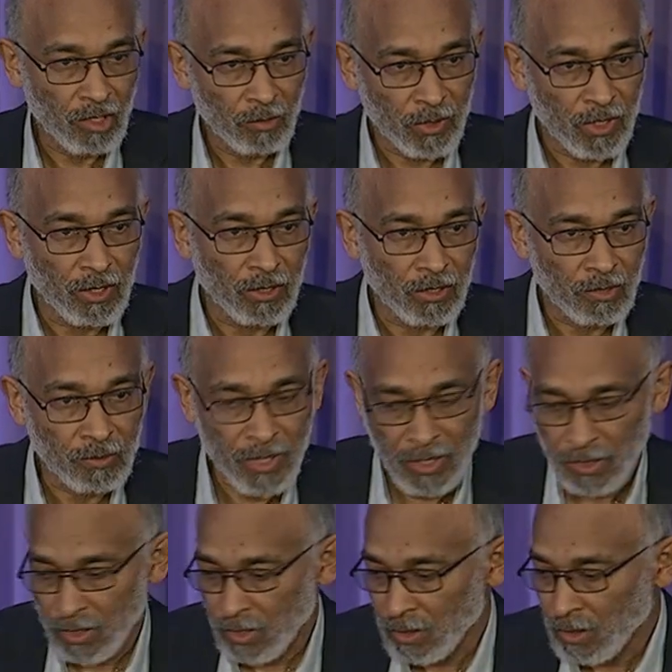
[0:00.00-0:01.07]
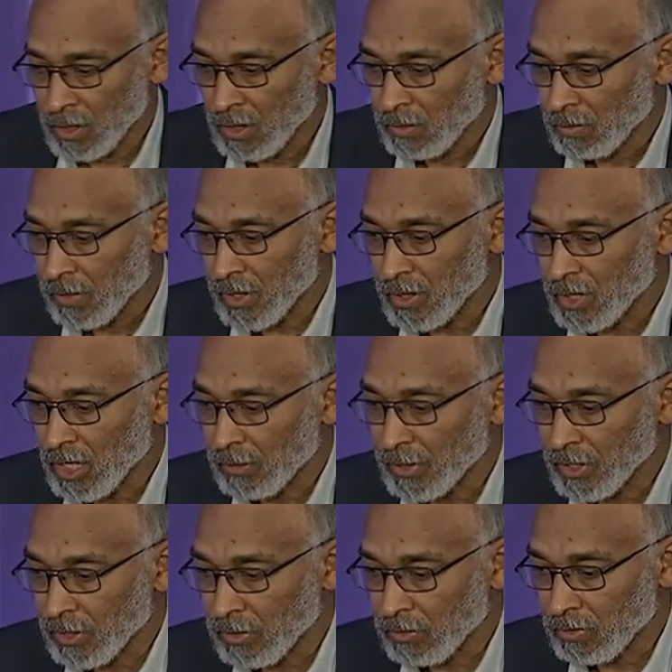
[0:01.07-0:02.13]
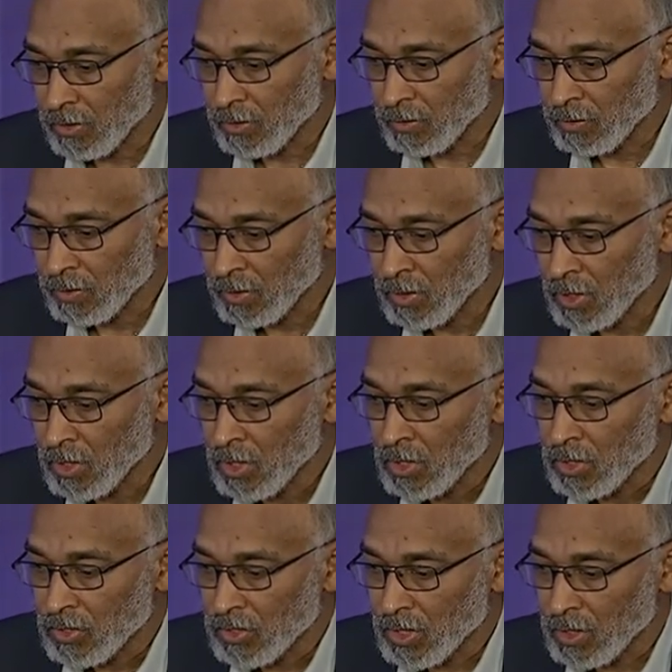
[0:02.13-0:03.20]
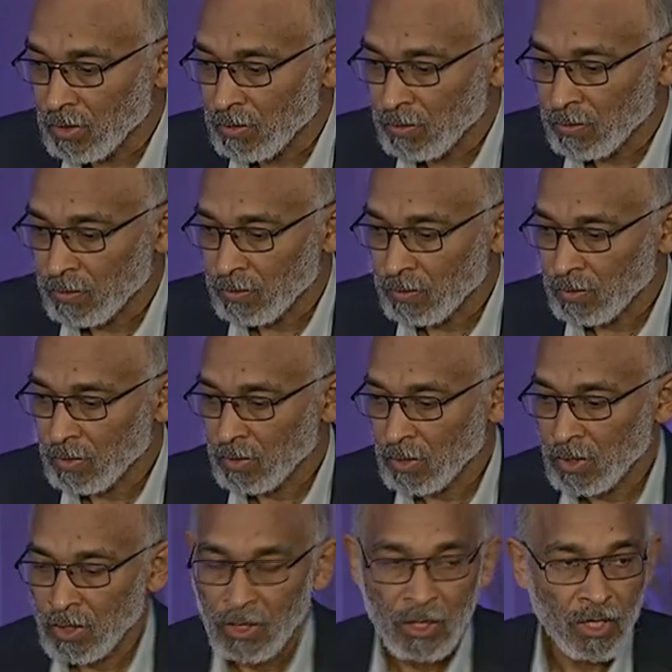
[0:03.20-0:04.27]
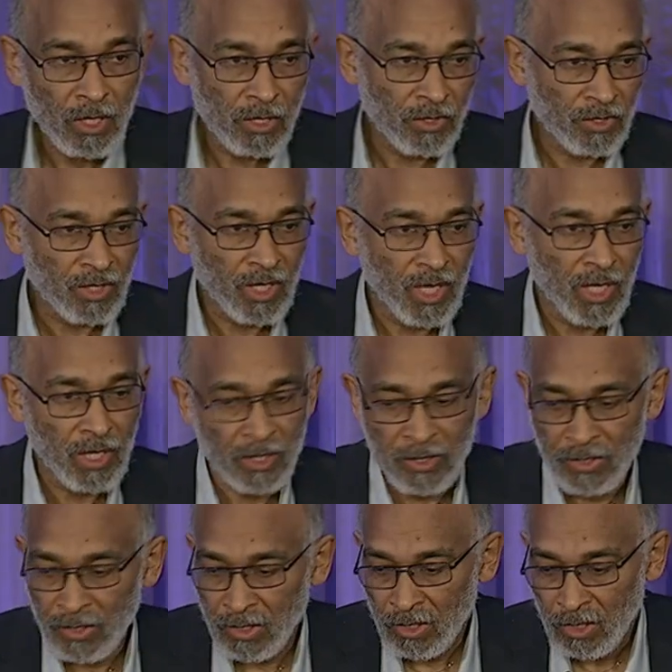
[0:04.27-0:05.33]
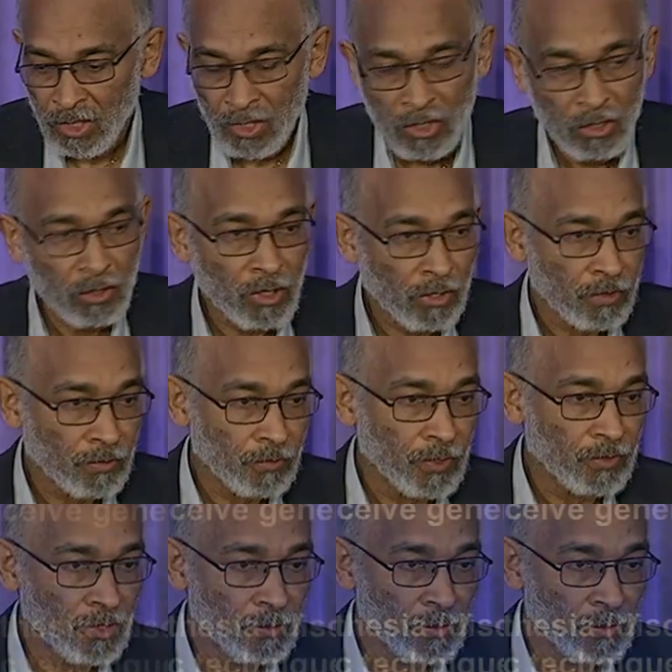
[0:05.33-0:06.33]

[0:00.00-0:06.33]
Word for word: be clear by the, by the time I get through. So here's the case. 250